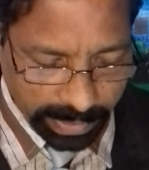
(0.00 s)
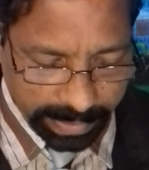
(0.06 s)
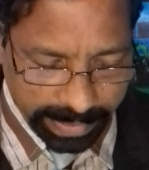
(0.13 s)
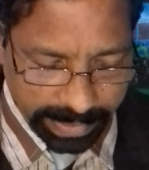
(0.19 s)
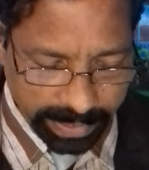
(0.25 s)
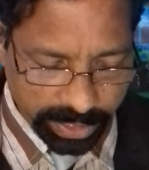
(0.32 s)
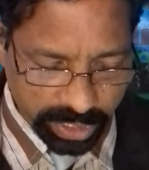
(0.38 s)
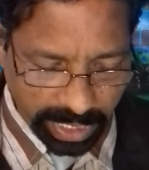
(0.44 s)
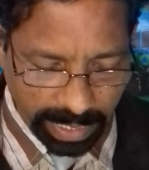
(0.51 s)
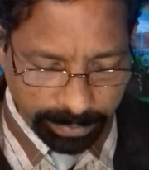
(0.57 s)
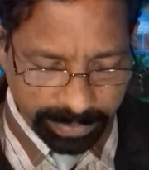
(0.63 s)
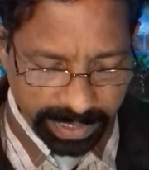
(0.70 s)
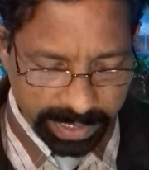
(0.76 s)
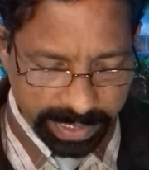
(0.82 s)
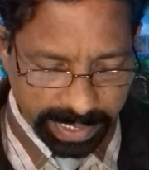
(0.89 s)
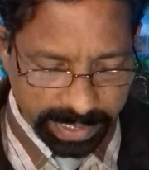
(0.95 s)
They described
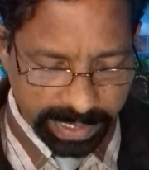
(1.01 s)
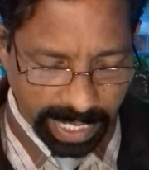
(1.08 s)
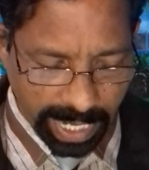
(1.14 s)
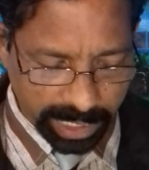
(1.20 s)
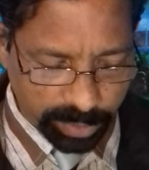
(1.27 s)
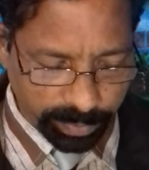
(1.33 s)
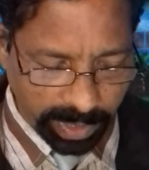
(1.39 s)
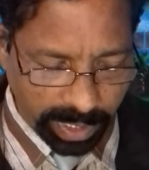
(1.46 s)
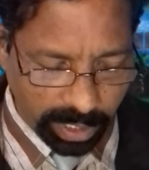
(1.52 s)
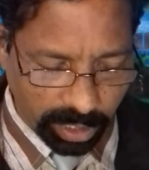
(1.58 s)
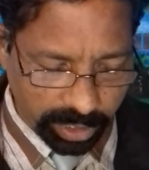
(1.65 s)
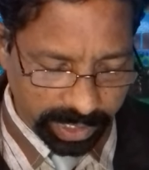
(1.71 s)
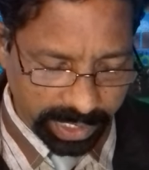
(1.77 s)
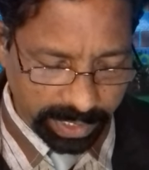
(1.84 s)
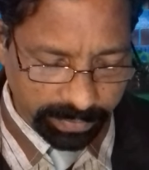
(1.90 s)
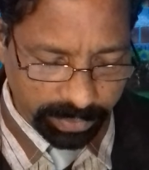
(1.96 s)
this as the Atma
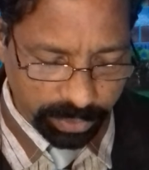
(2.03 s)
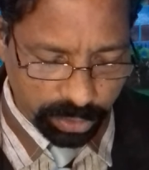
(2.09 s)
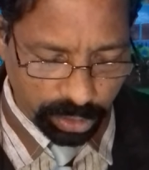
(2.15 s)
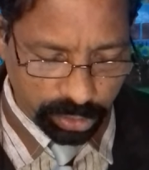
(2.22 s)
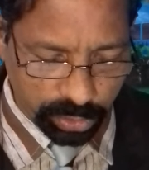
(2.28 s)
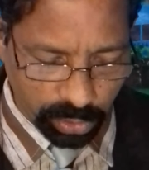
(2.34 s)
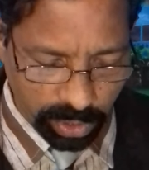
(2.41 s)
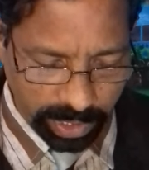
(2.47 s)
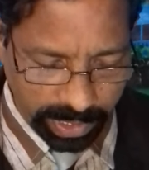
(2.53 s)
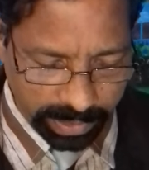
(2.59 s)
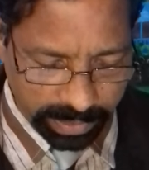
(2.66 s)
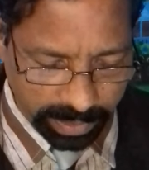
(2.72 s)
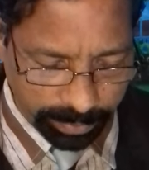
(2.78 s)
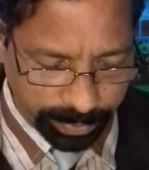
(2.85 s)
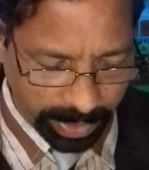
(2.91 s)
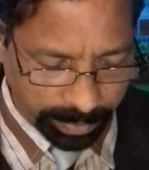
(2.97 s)
or individual soul and
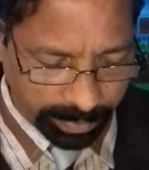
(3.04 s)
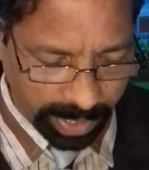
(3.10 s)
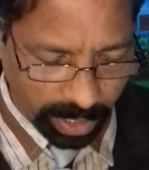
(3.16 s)
the Brahma